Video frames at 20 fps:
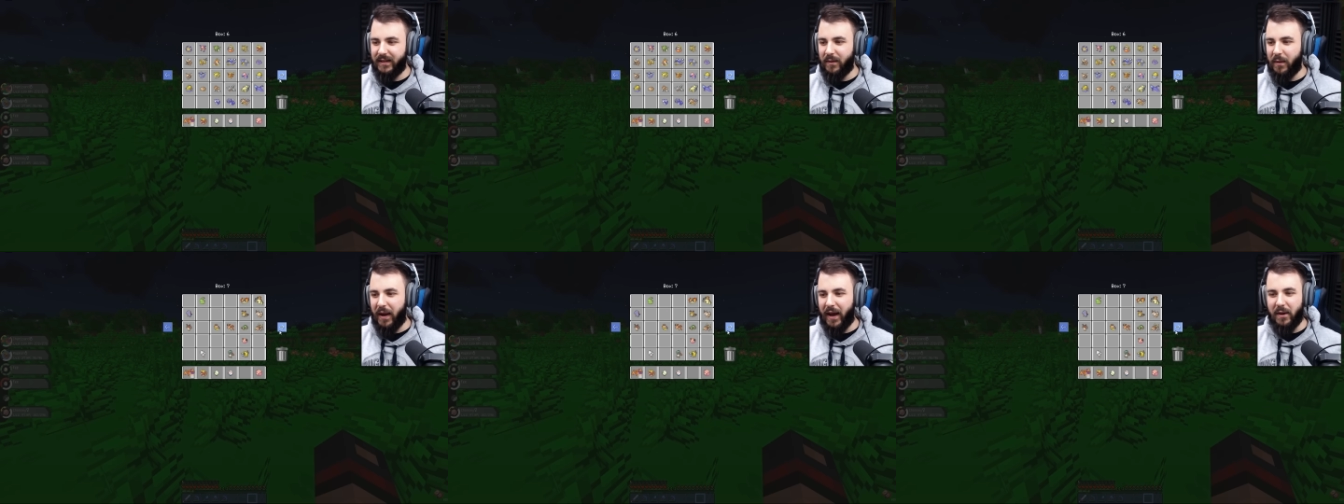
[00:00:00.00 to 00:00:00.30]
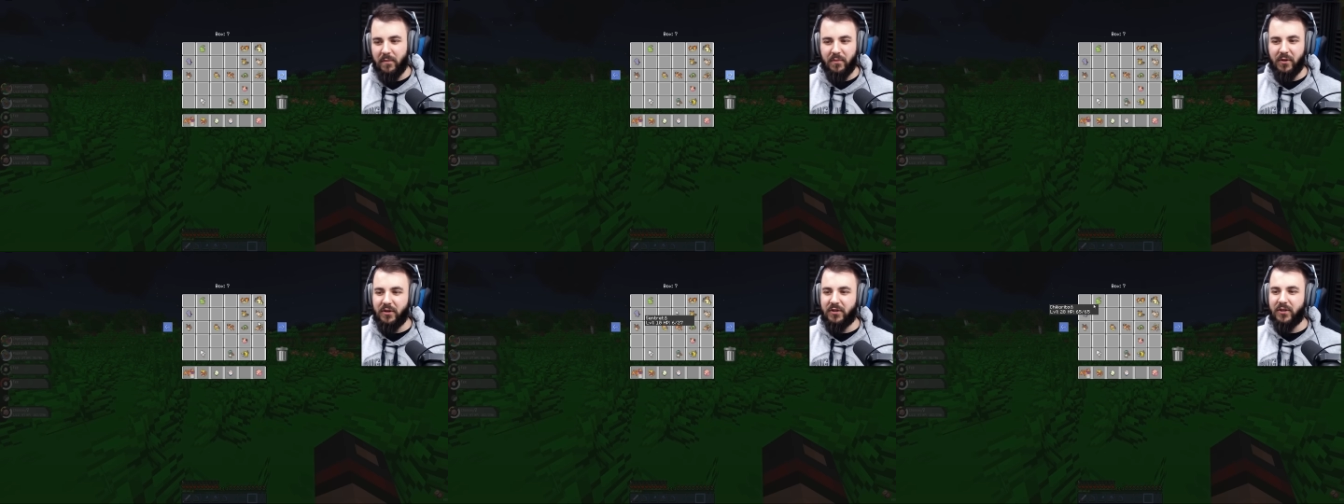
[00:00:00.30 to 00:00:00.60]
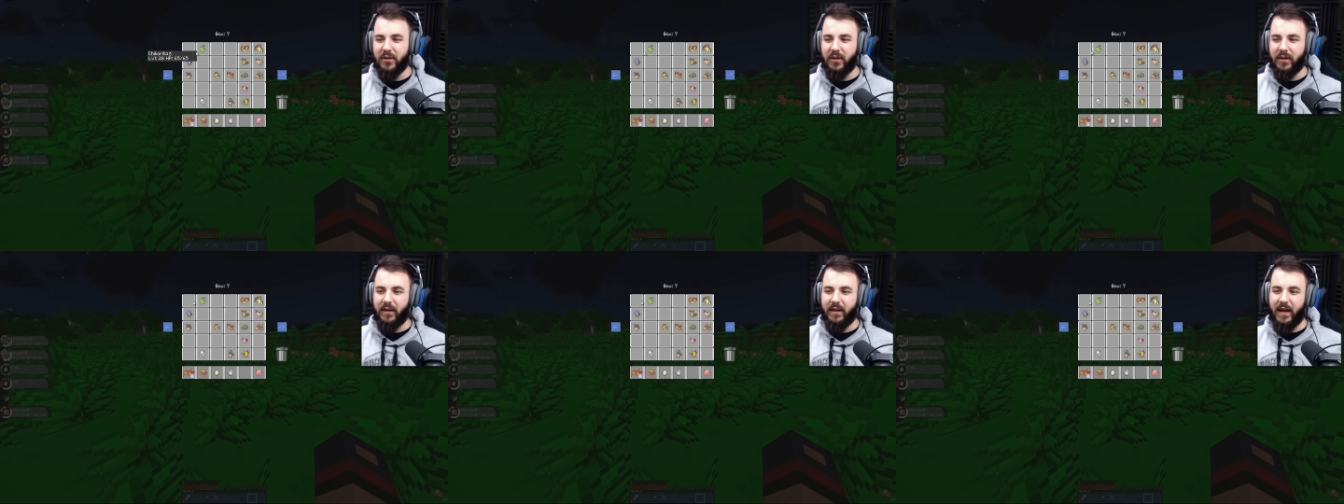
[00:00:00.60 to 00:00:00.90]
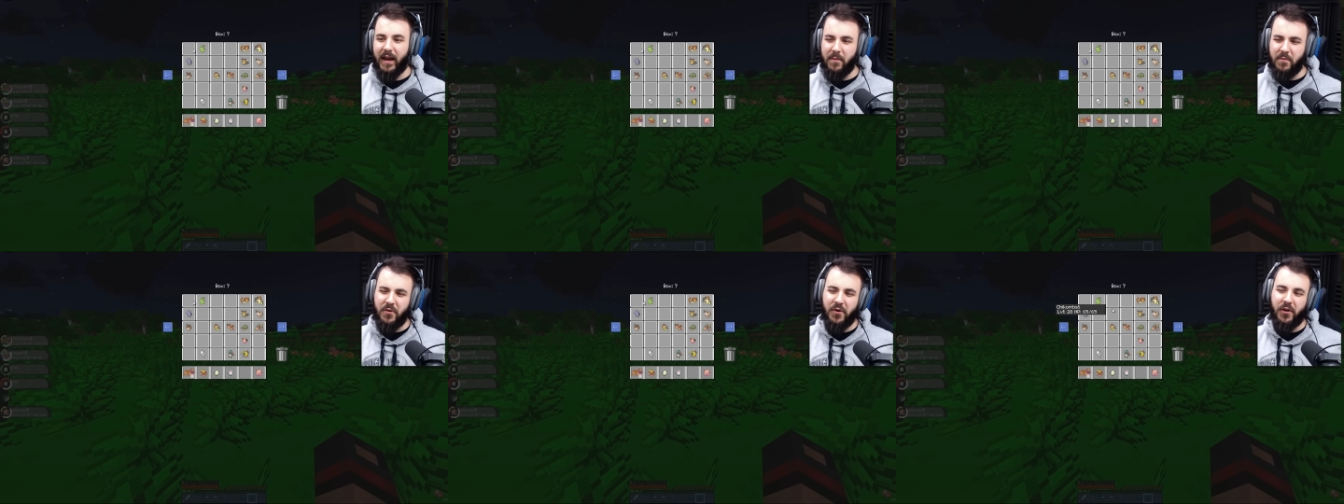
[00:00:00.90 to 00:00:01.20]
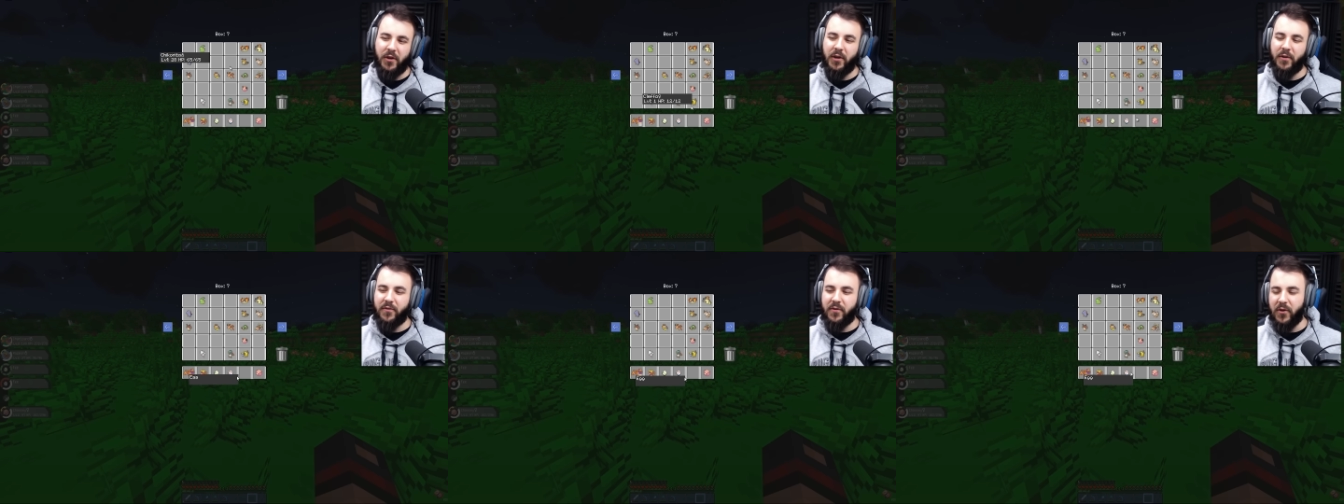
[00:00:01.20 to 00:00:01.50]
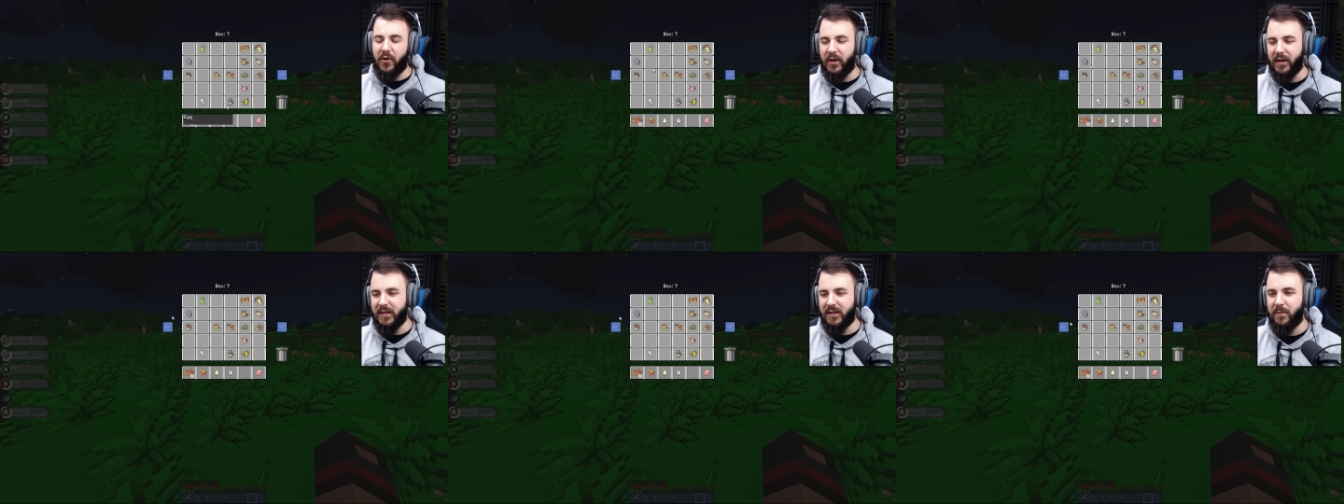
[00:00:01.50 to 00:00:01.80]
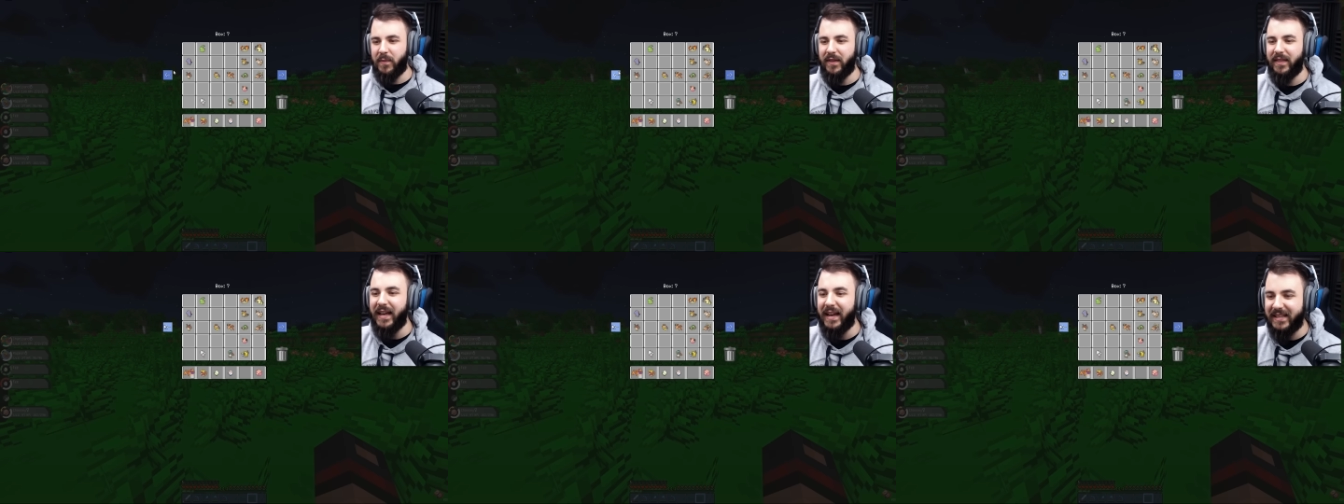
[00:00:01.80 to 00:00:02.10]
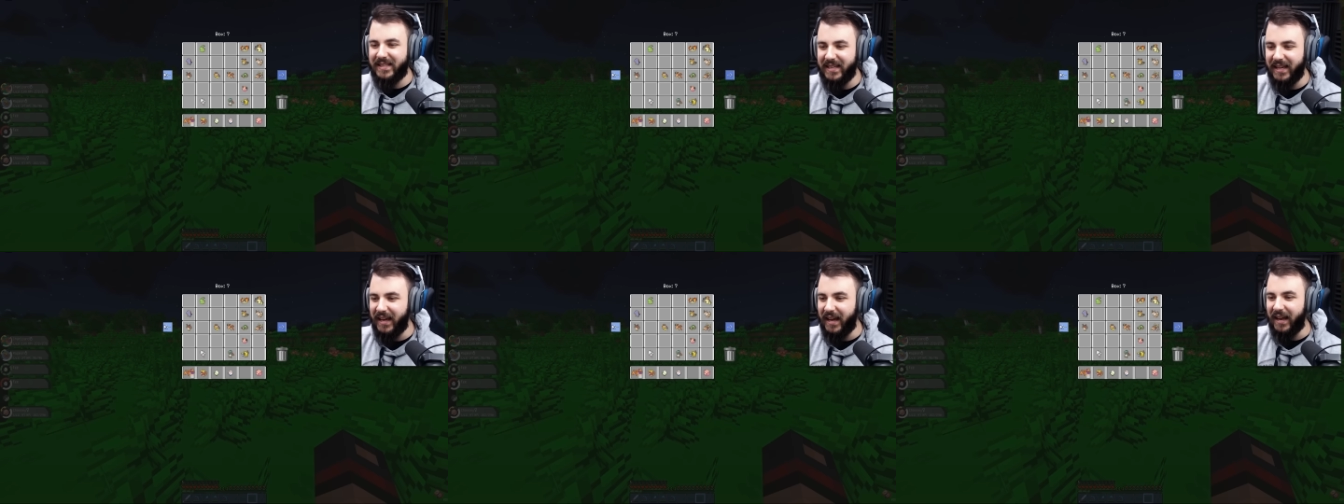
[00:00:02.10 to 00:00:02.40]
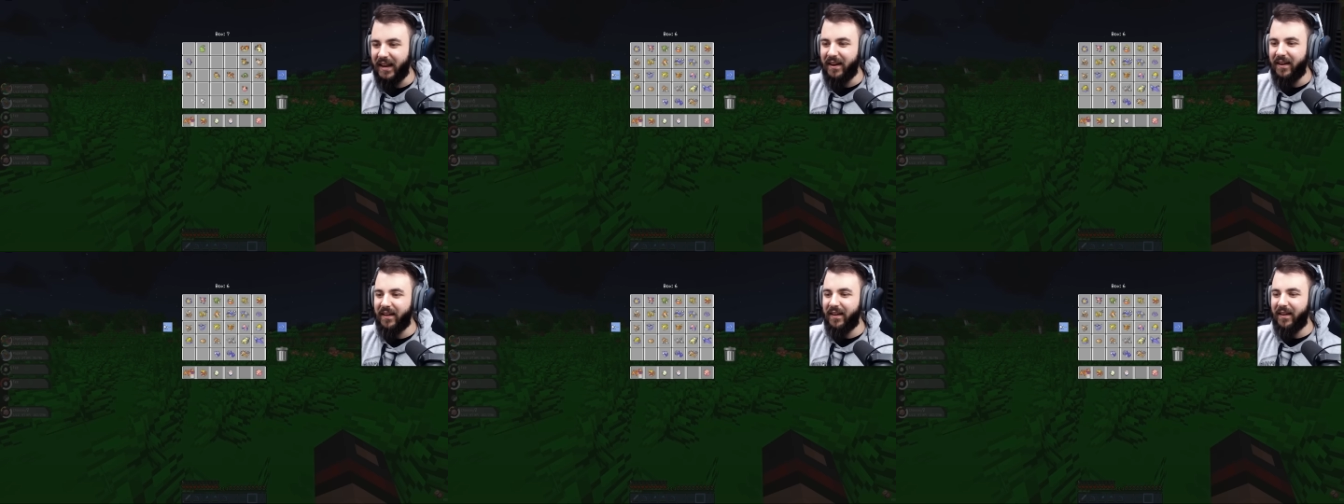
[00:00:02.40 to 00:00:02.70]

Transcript: and Mewtwo. And Mew, of course. But that's it.